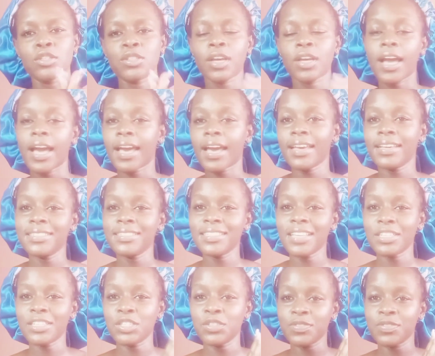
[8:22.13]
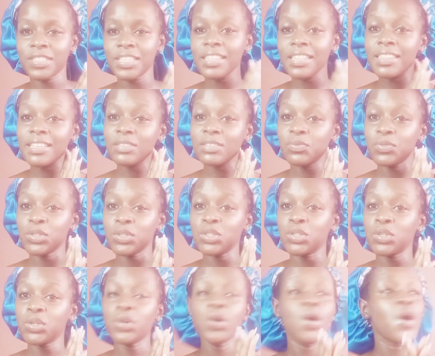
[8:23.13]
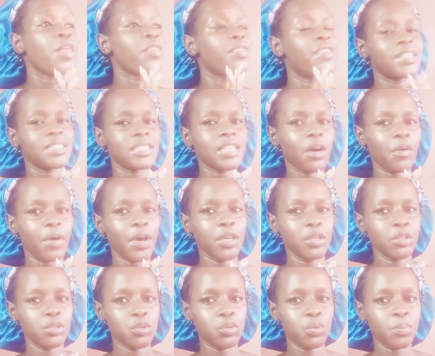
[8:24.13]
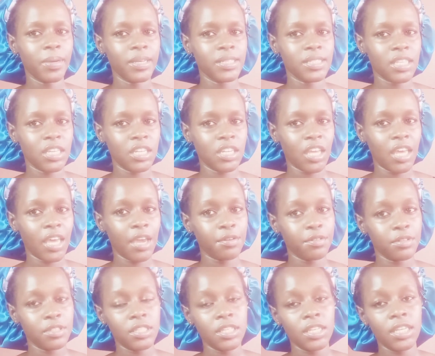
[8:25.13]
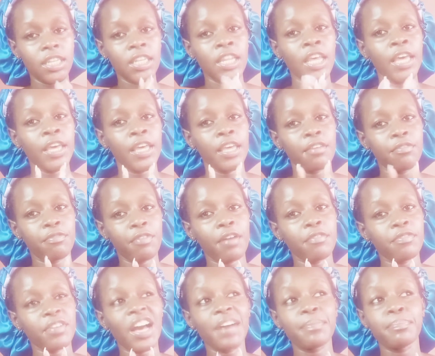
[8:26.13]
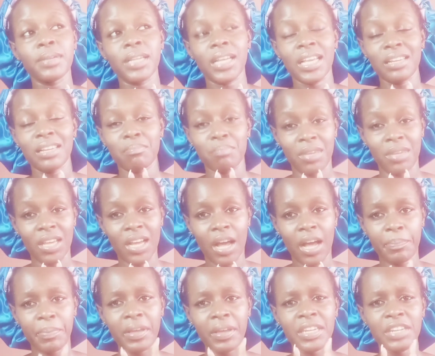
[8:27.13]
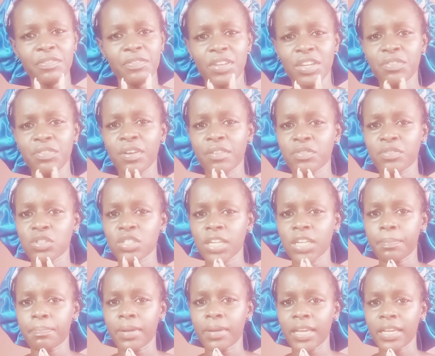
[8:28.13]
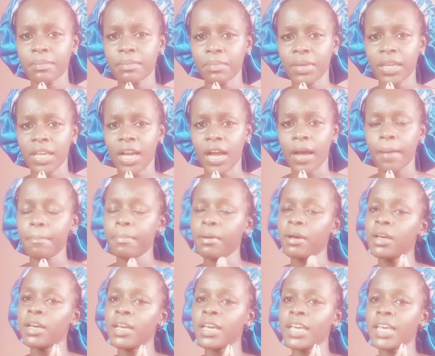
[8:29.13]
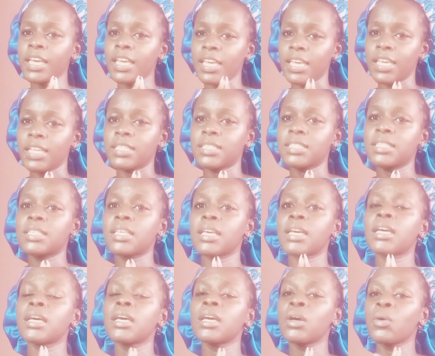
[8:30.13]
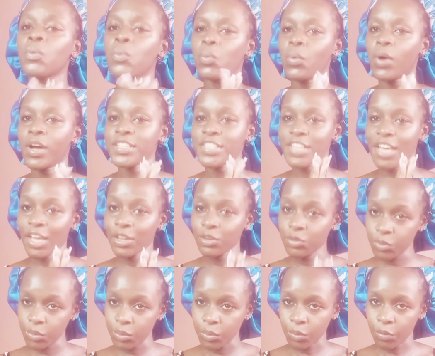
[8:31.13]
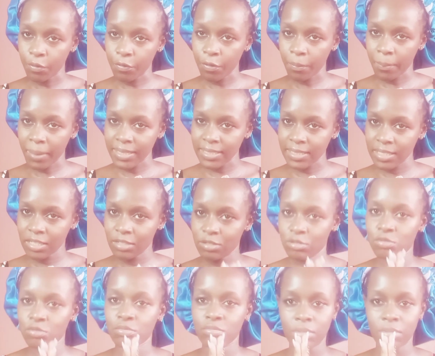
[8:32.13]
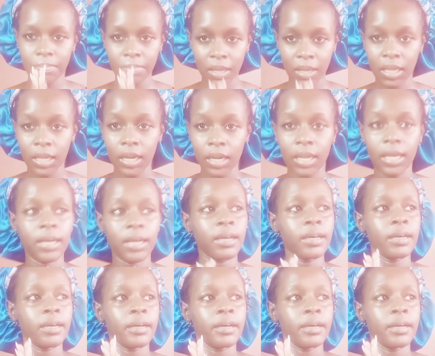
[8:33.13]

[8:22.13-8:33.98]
So guys, as you've seen this video, that's how I do my skincare routine if I've applied makeup, and even if I've not applied makeup, it's what I do for my skin to remain.